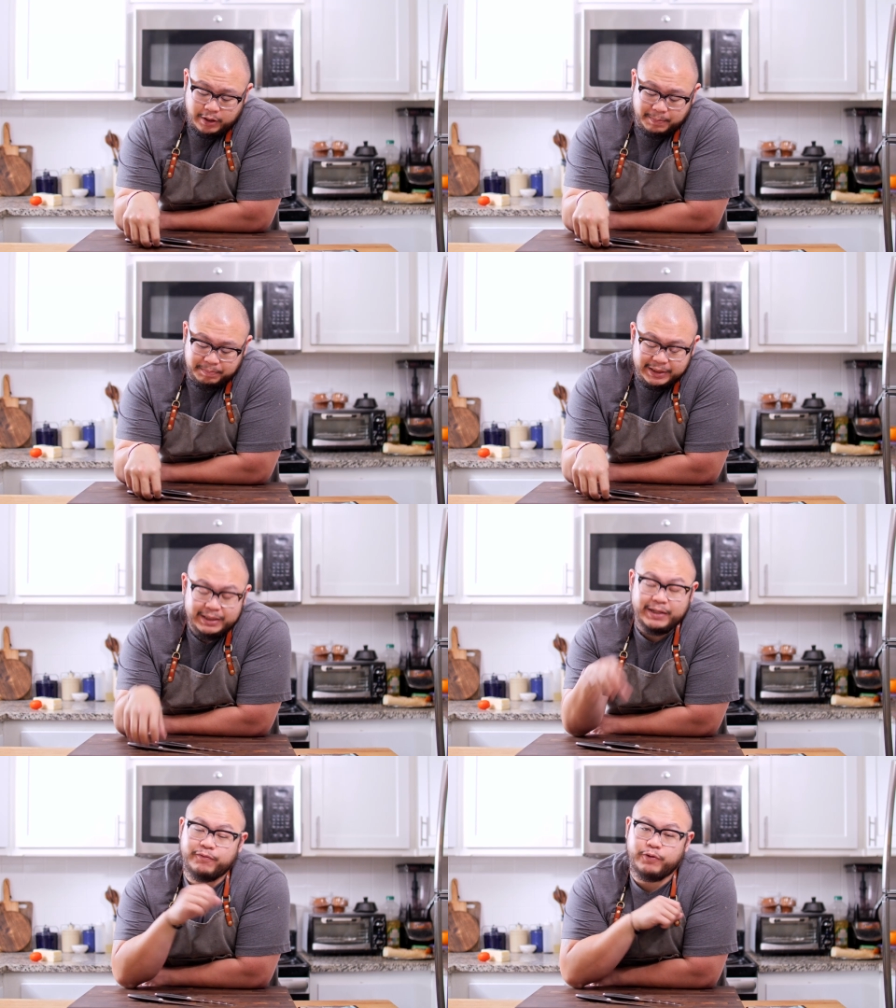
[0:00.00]

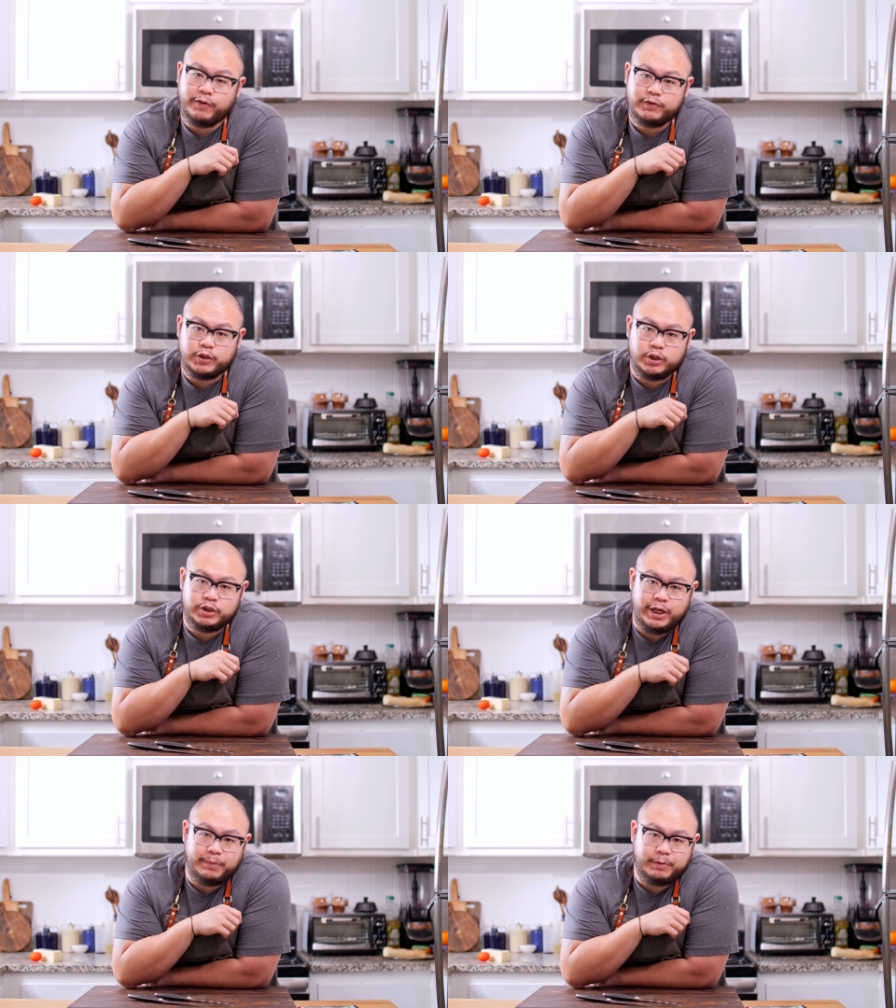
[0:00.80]
completely free of charge
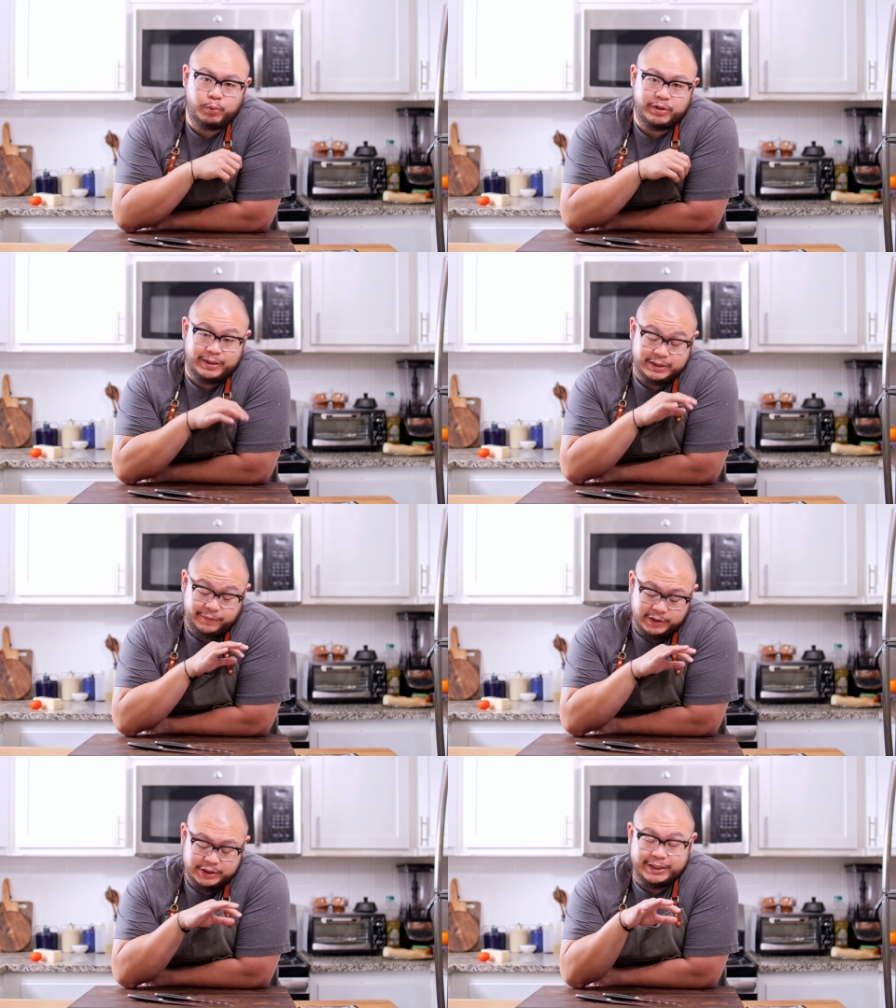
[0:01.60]
to help them with this
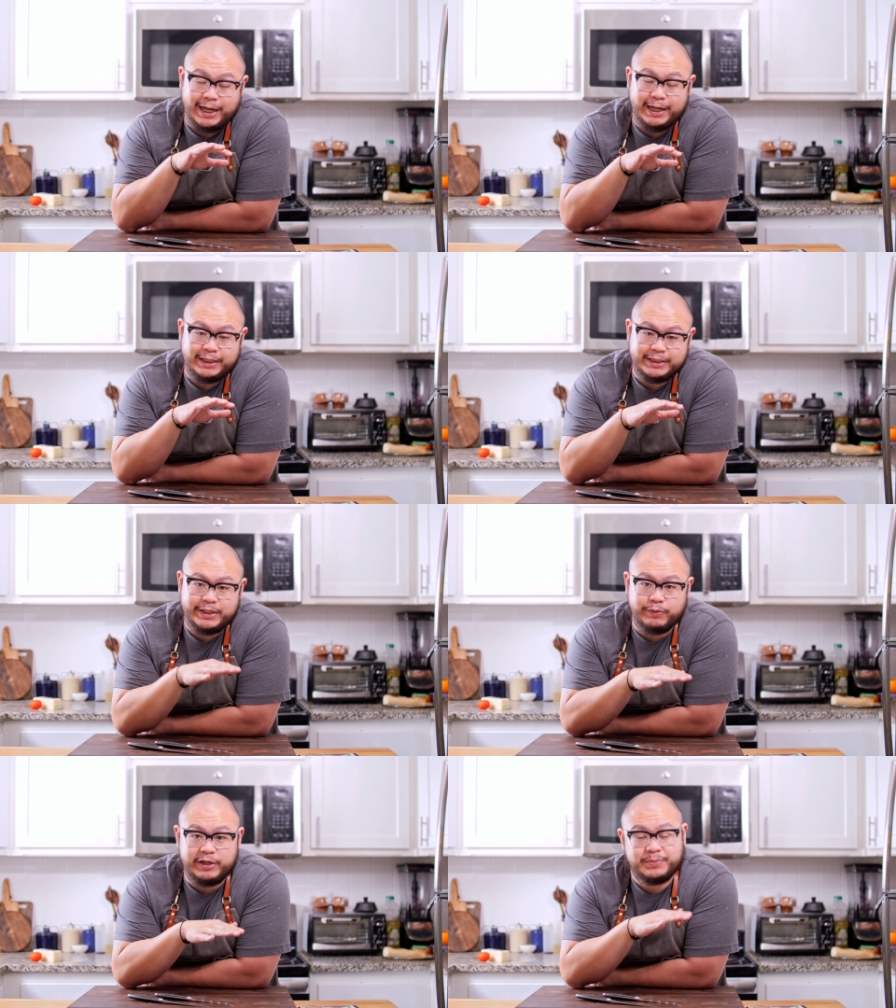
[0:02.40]
functionality
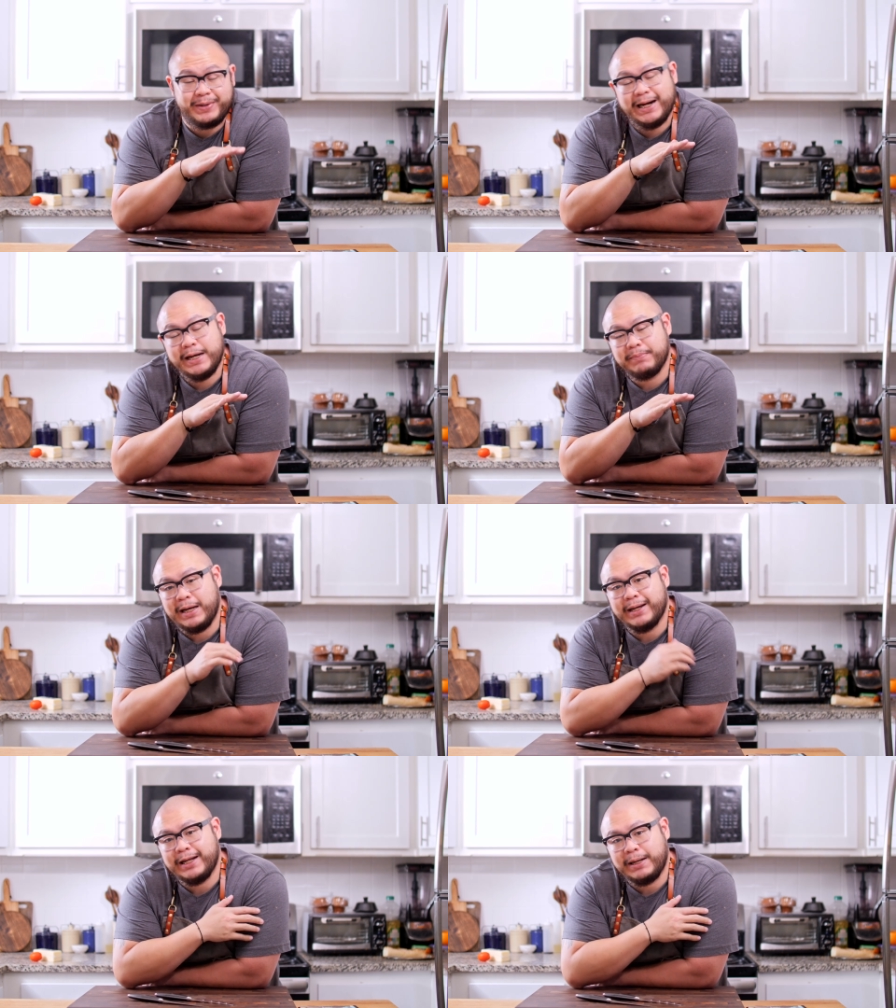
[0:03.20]
series but I am
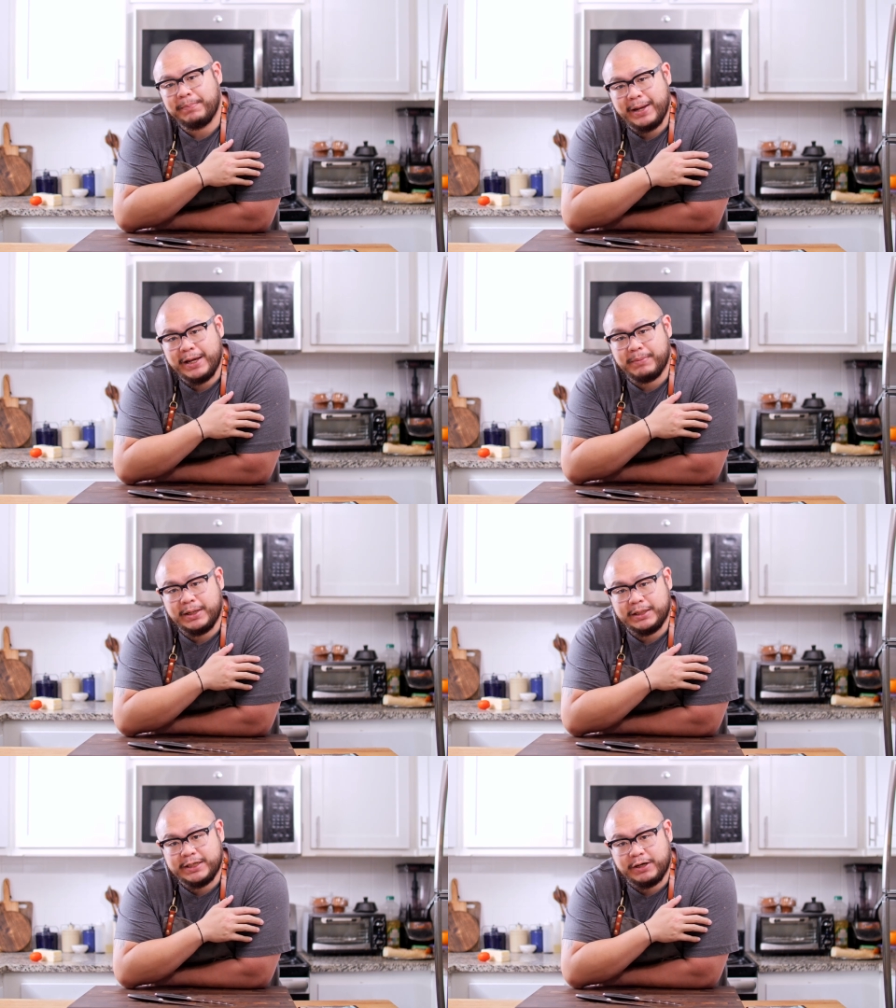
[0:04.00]
not getting paid
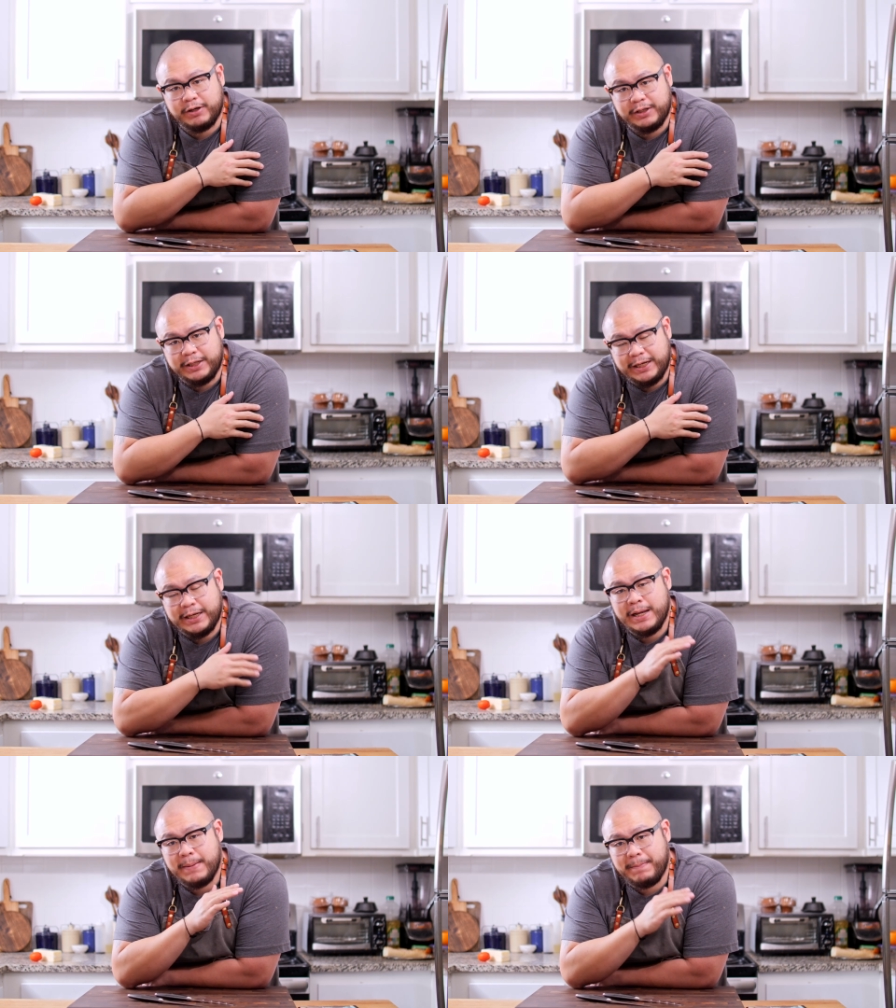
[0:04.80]
monetarily
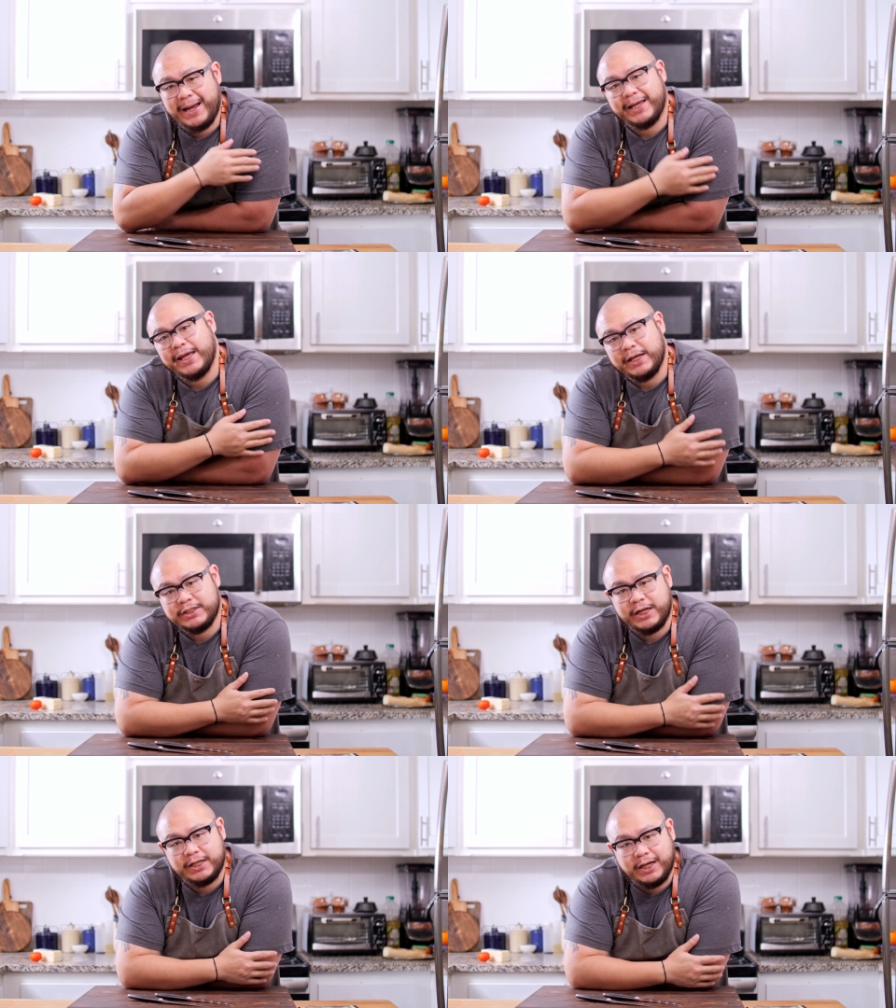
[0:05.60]
by
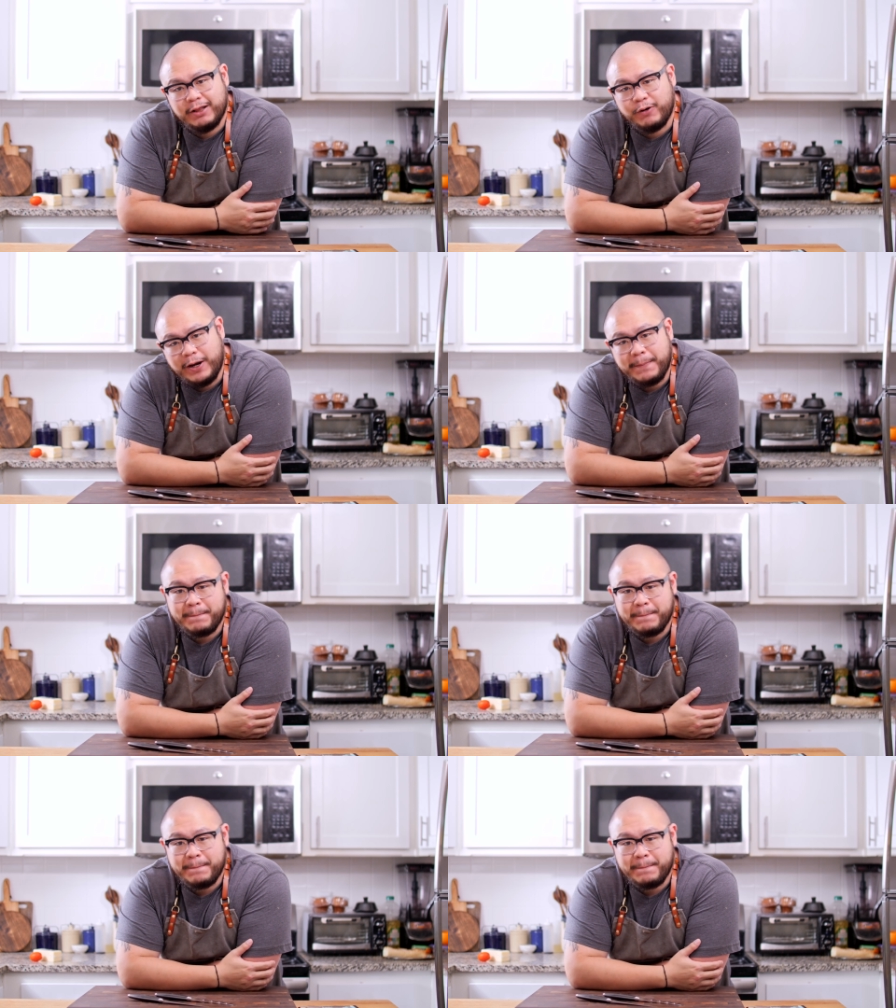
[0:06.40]
Cangshan Cutlery.